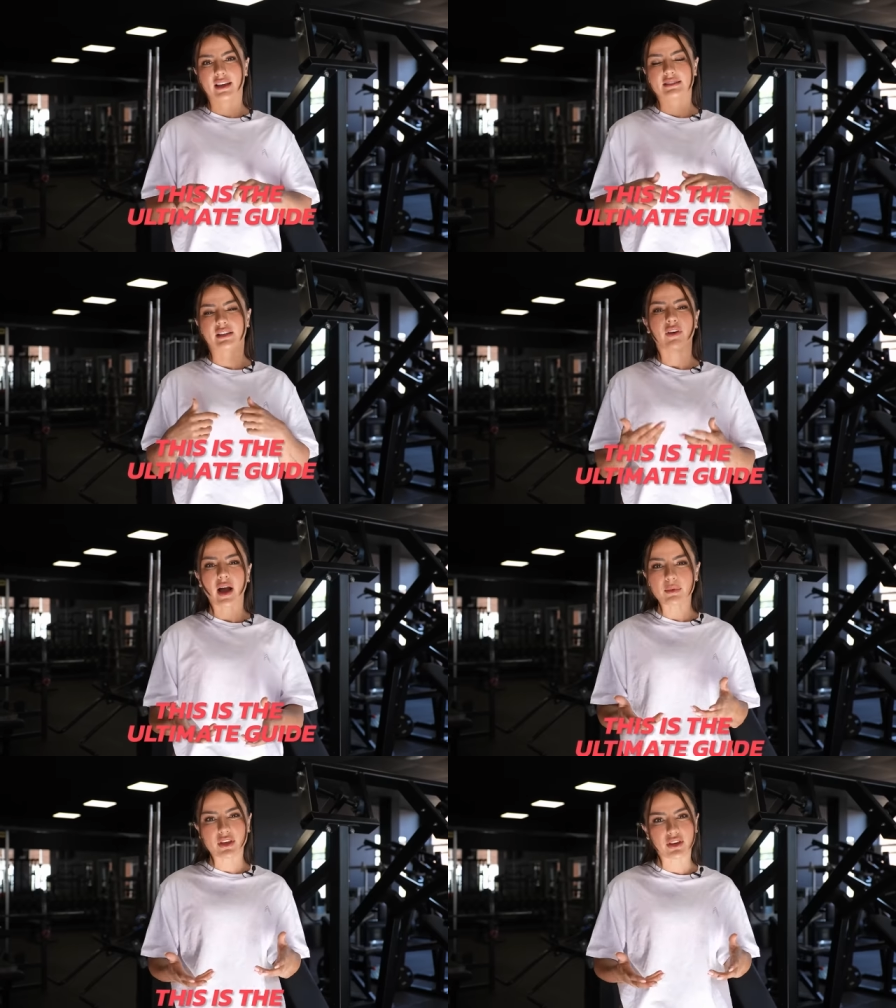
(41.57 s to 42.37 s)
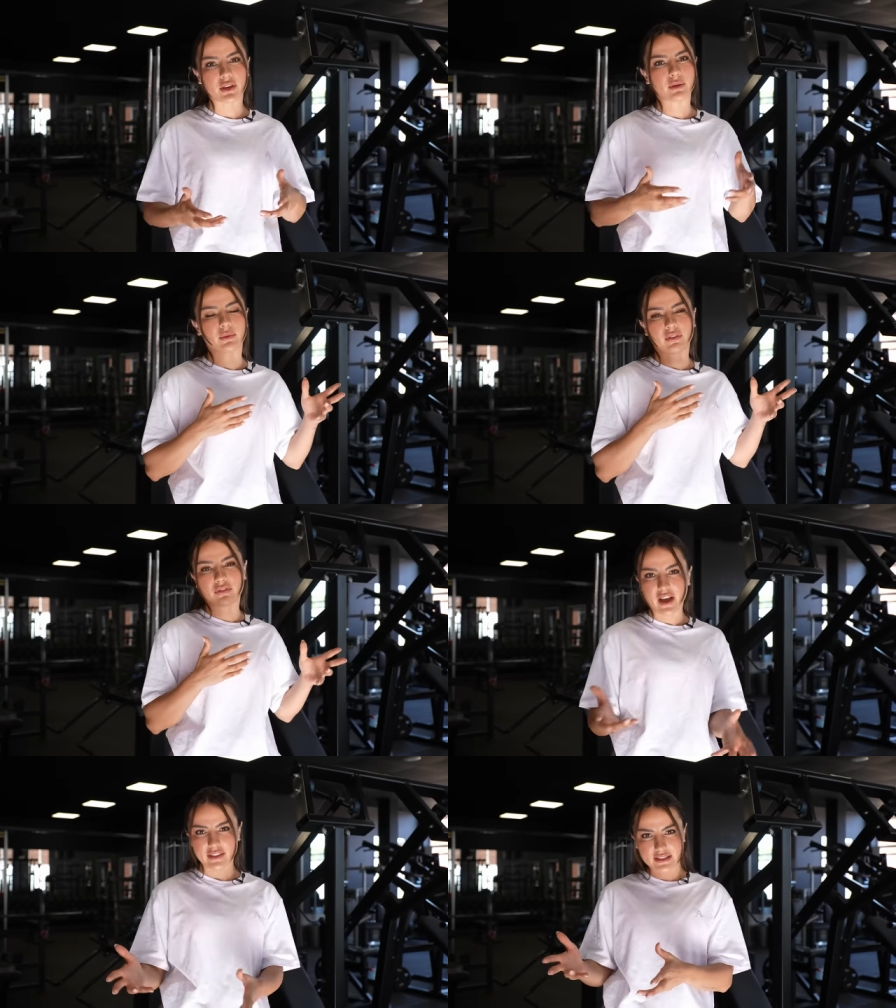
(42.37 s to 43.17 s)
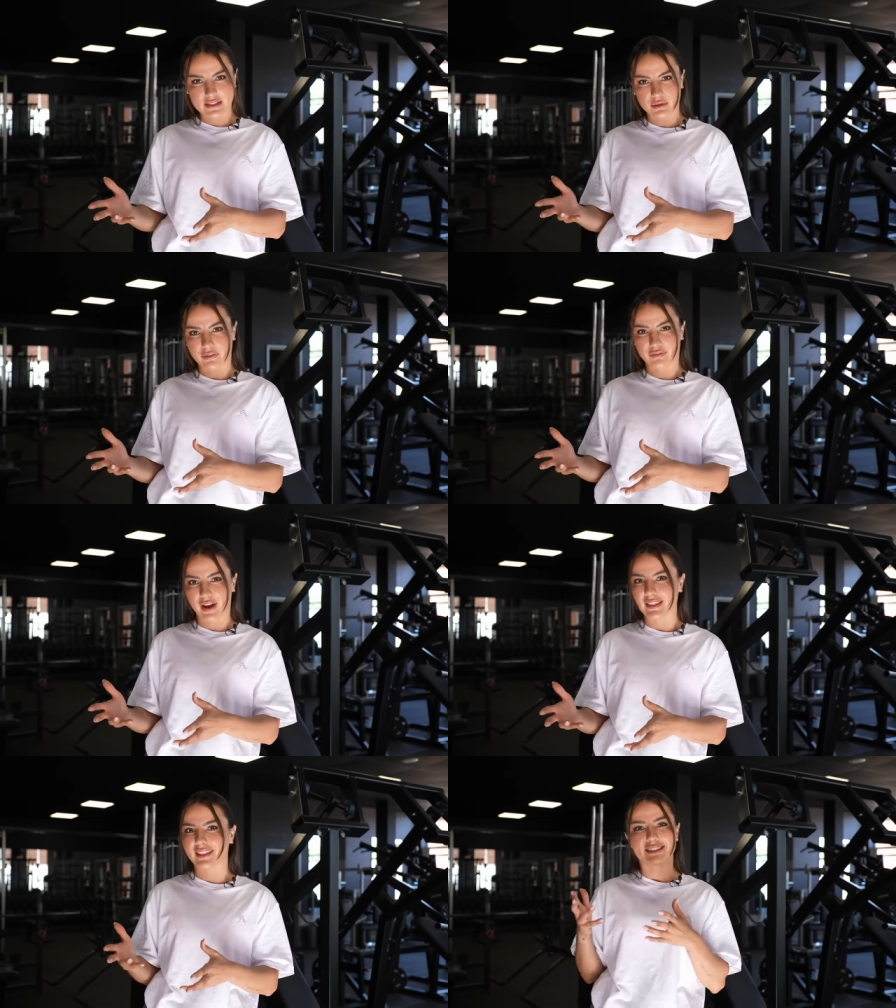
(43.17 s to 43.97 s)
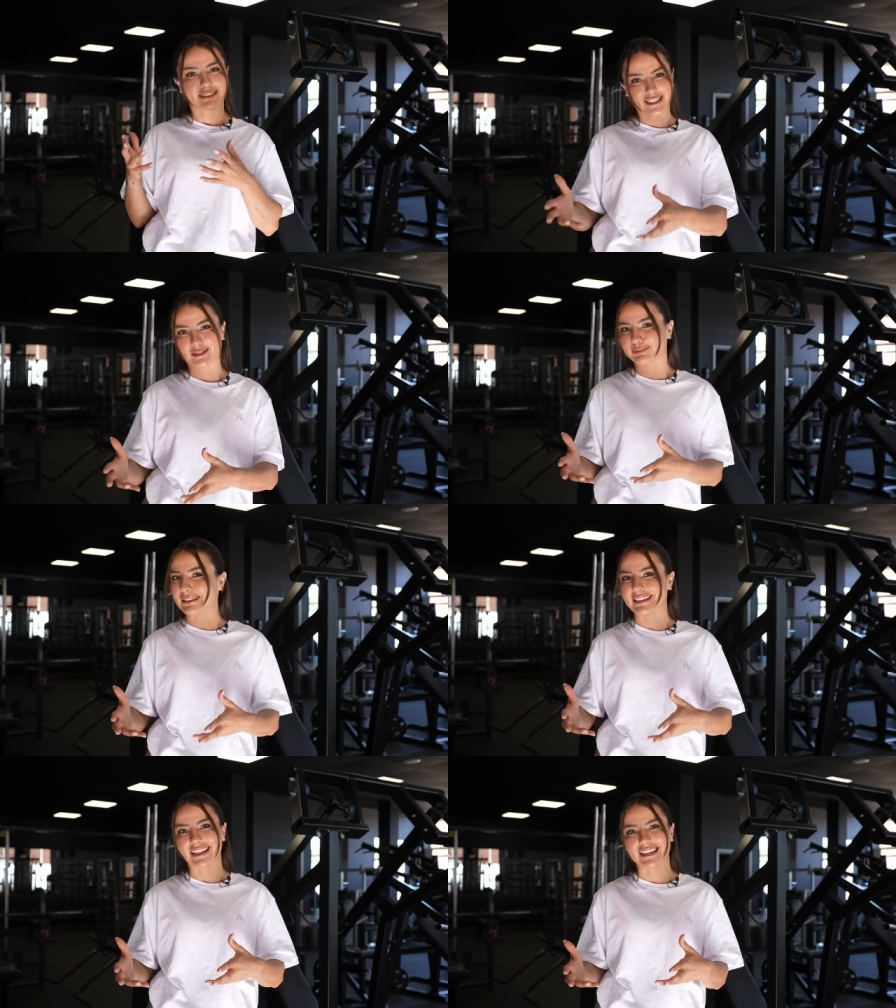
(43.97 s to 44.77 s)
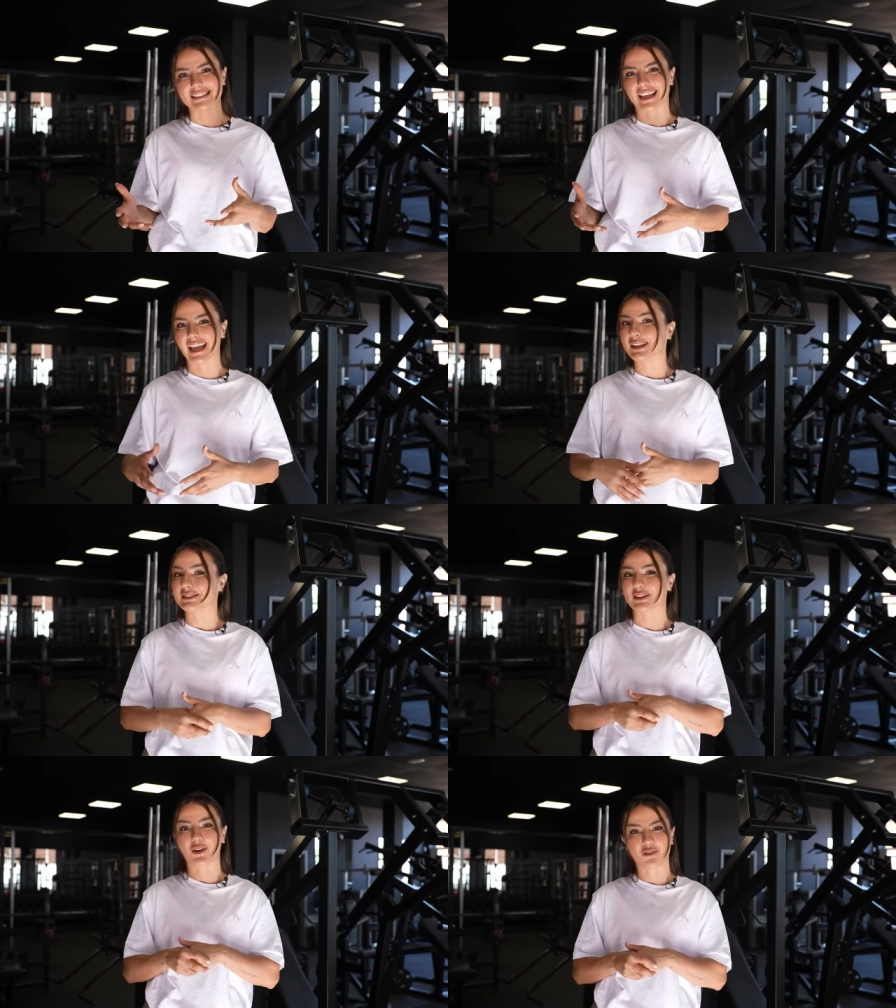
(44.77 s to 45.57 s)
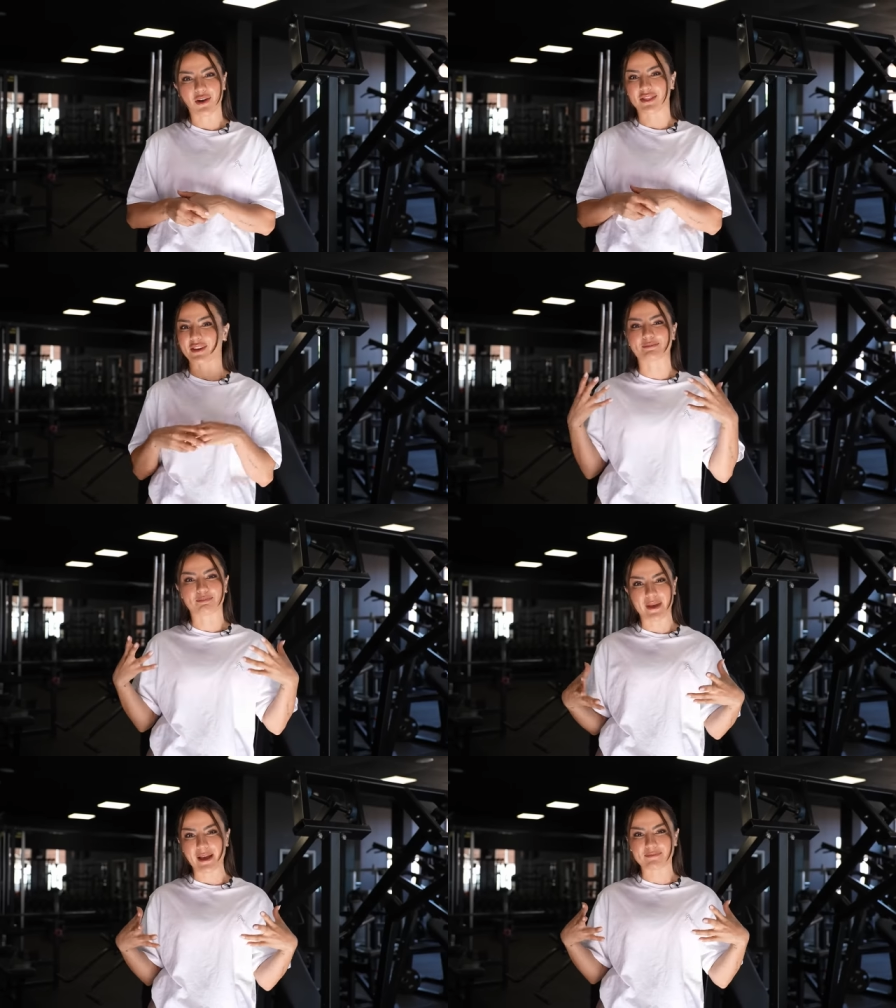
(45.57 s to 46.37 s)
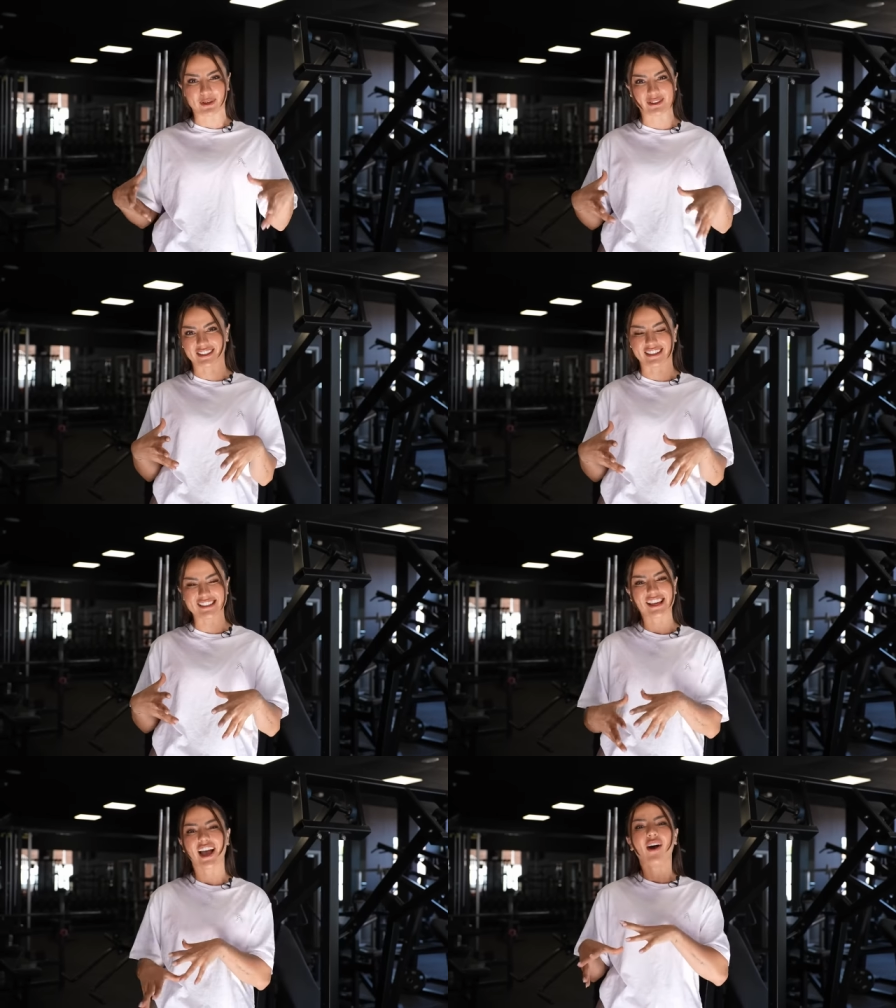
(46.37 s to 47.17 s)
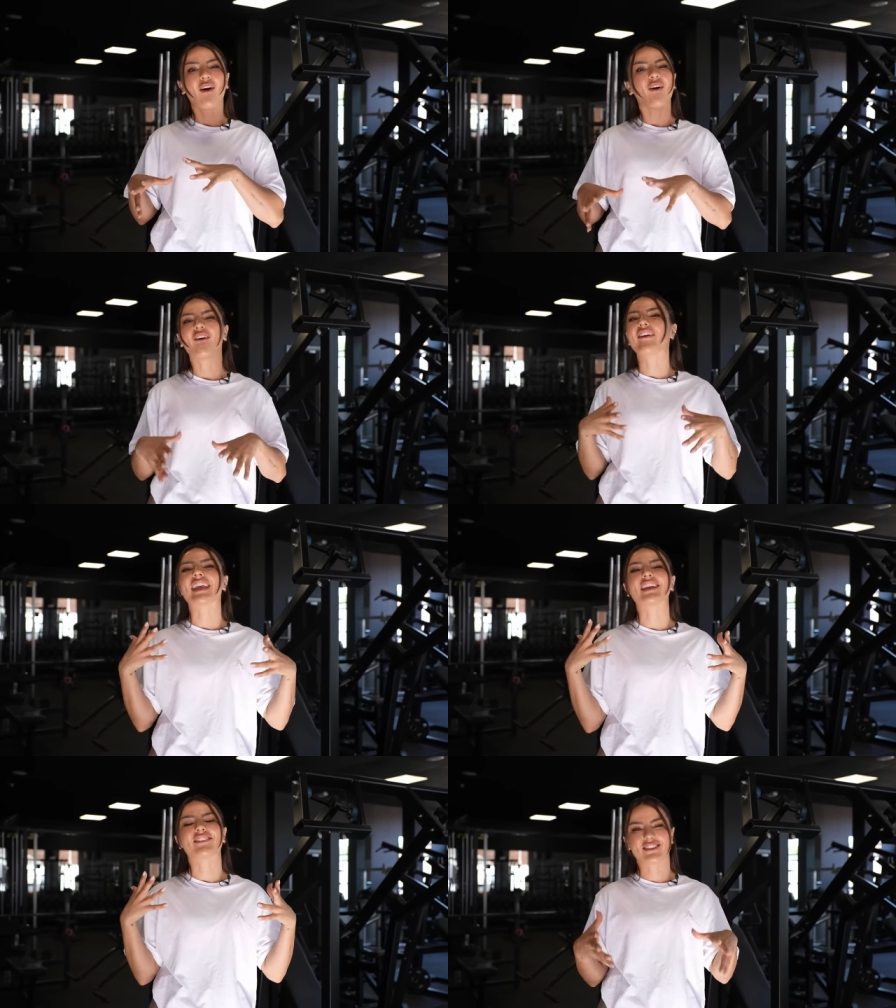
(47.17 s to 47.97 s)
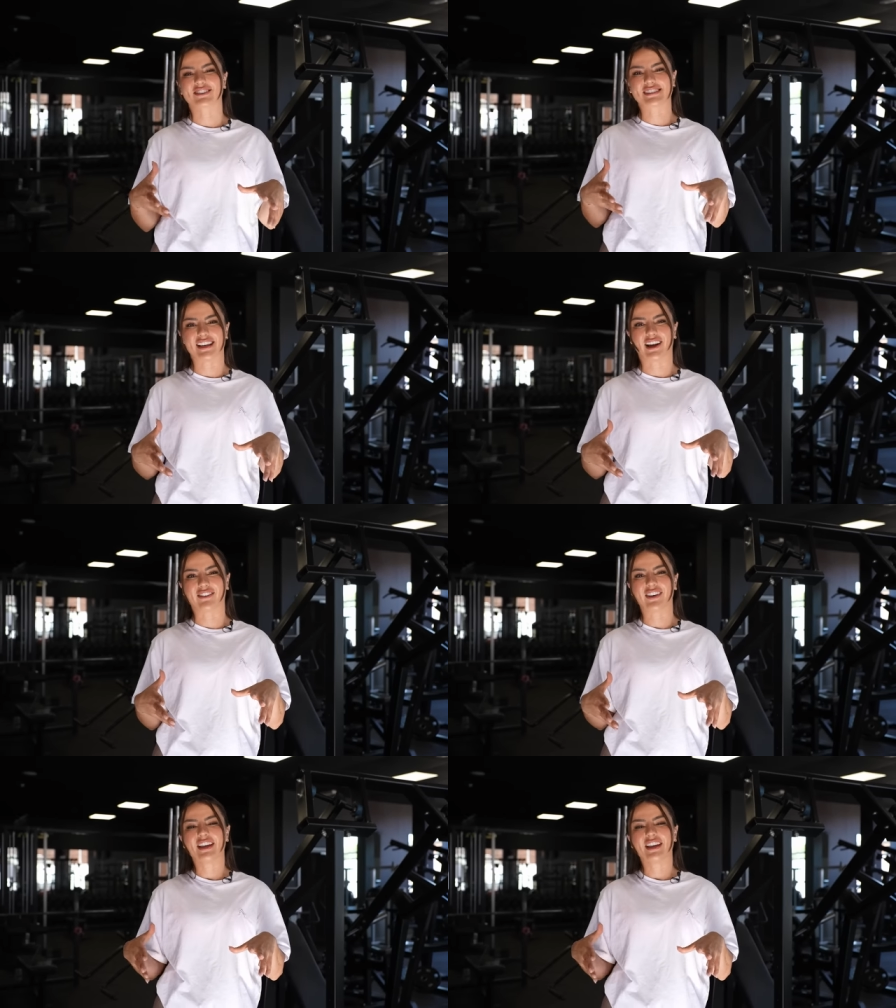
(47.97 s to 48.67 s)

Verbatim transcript: So if I were you, refer this to a friend that desperately needs it to grow those big bundas or even yourself.